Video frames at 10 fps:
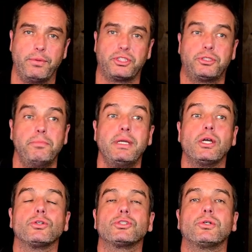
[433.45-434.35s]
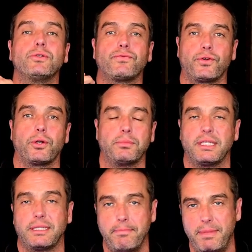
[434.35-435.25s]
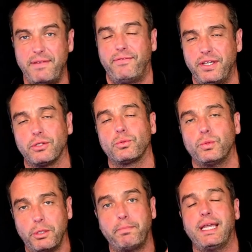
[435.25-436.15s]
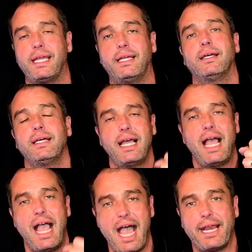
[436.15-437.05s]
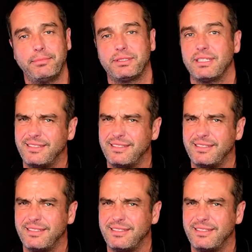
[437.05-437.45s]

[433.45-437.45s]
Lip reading: which to me also confirms that the midfield will be Adams,